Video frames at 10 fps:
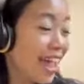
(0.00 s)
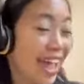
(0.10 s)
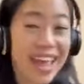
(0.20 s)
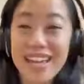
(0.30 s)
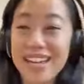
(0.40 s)

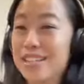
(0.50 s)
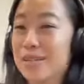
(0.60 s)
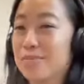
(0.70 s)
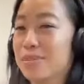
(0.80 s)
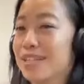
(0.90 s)
and
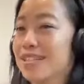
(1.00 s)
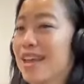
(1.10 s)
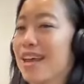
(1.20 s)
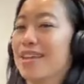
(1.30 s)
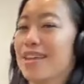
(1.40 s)
the bliss
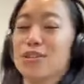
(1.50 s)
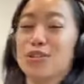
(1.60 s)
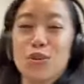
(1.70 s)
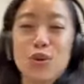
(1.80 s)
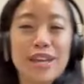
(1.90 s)
and the
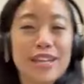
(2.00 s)
joy.